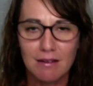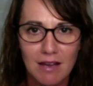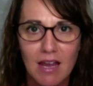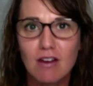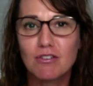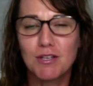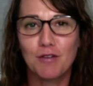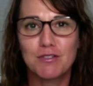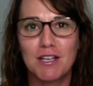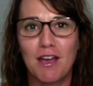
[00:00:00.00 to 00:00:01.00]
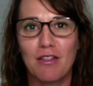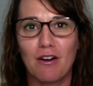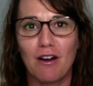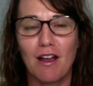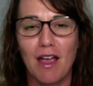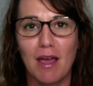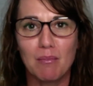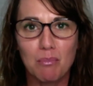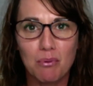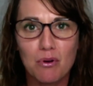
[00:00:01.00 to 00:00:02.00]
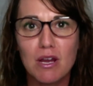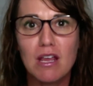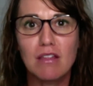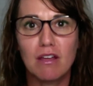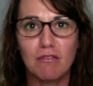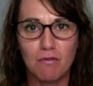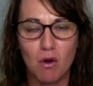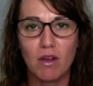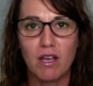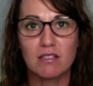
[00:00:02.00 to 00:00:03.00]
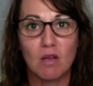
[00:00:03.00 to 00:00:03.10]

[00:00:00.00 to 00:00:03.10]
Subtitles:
get yourself together, and breathe and focus.